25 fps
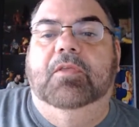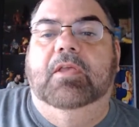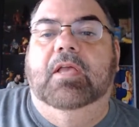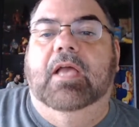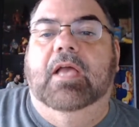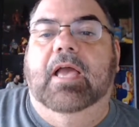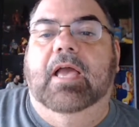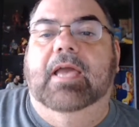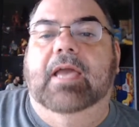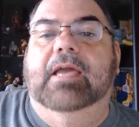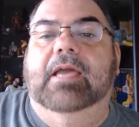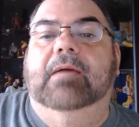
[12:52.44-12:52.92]

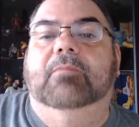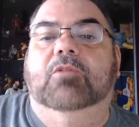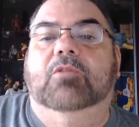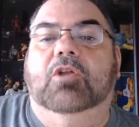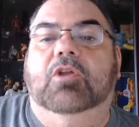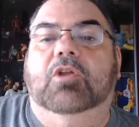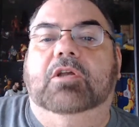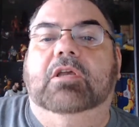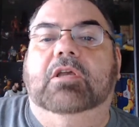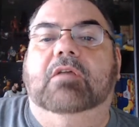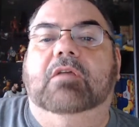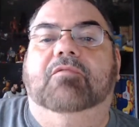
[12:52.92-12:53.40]
hey, I'm
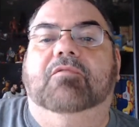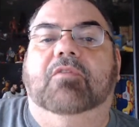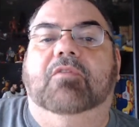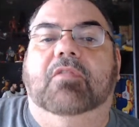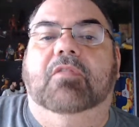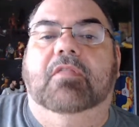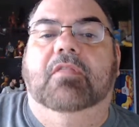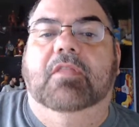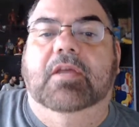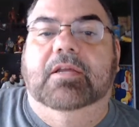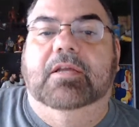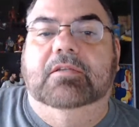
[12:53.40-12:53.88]
looking for
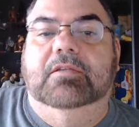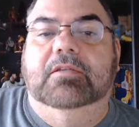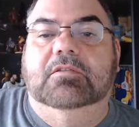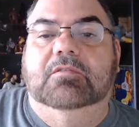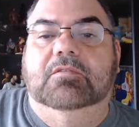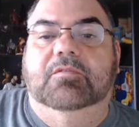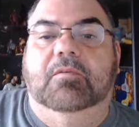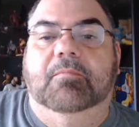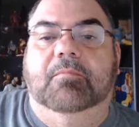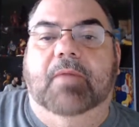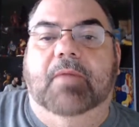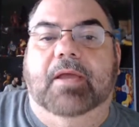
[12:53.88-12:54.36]
this
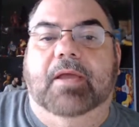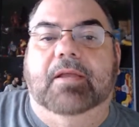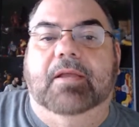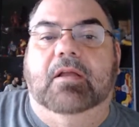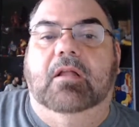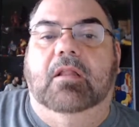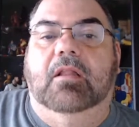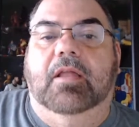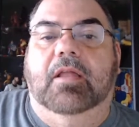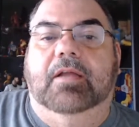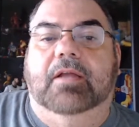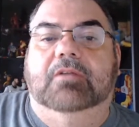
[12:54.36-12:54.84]
for my
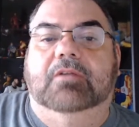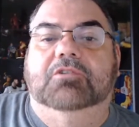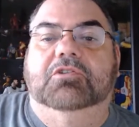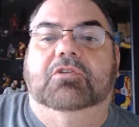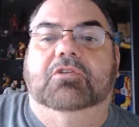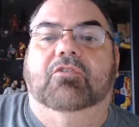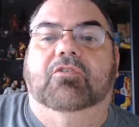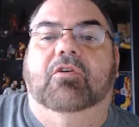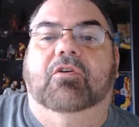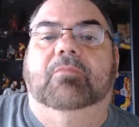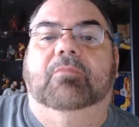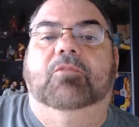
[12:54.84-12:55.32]

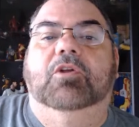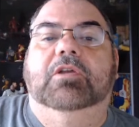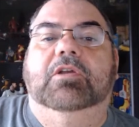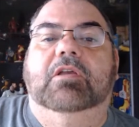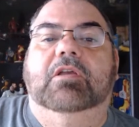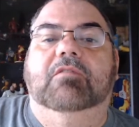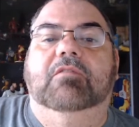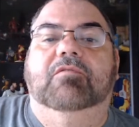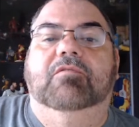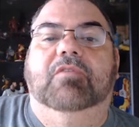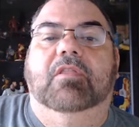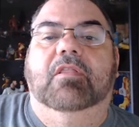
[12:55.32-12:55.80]
collection, or I'm
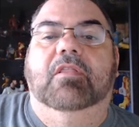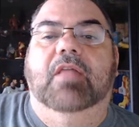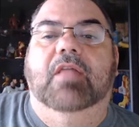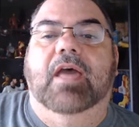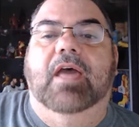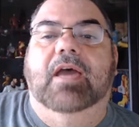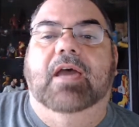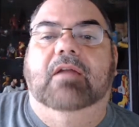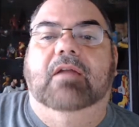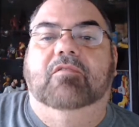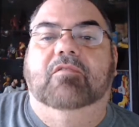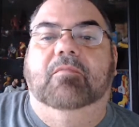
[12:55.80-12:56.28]
looking for
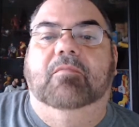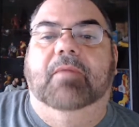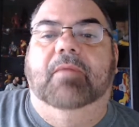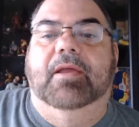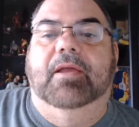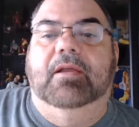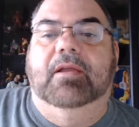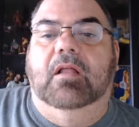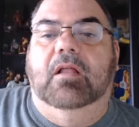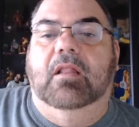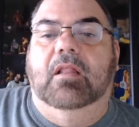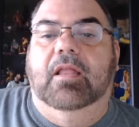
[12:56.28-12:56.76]
that for my
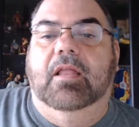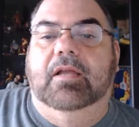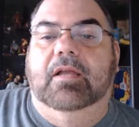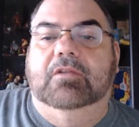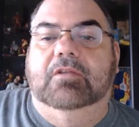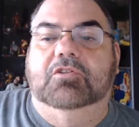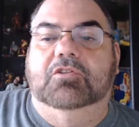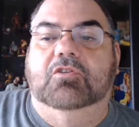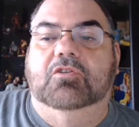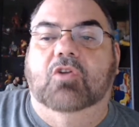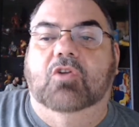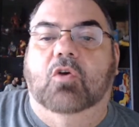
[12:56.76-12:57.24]

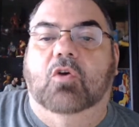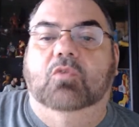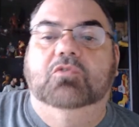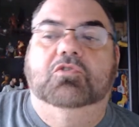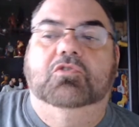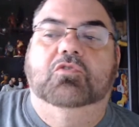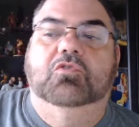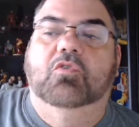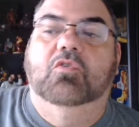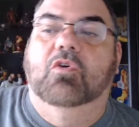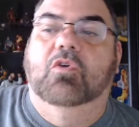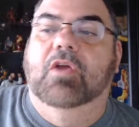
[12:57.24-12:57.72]
collection. No
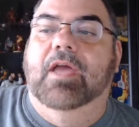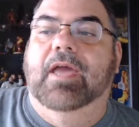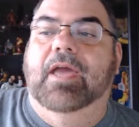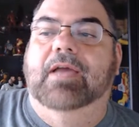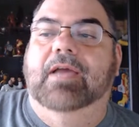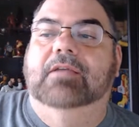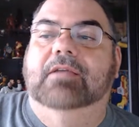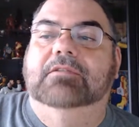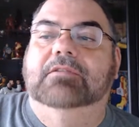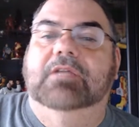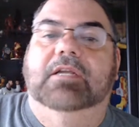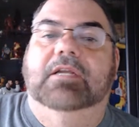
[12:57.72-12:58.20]
store
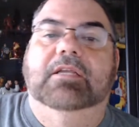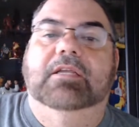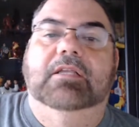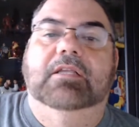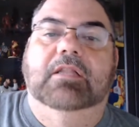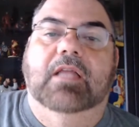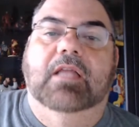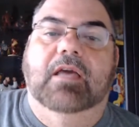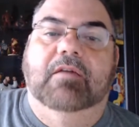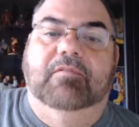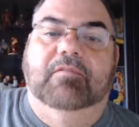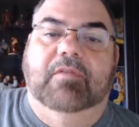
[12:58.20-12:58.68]
has any
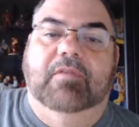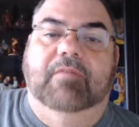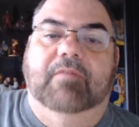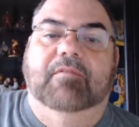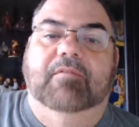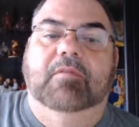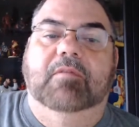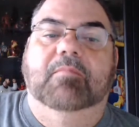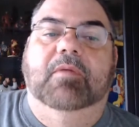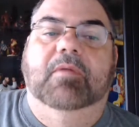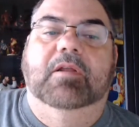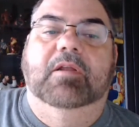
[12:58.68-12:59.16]
left.
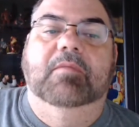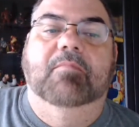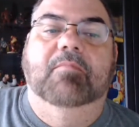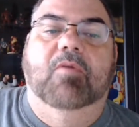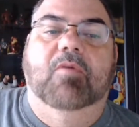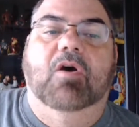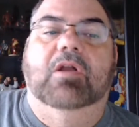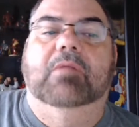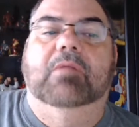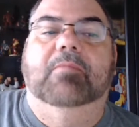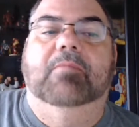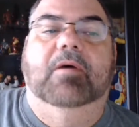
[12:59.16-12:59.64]
Everybody
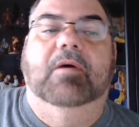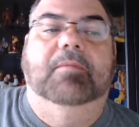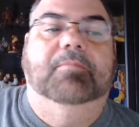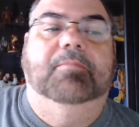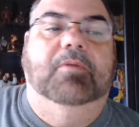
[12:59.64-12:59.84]
bought them up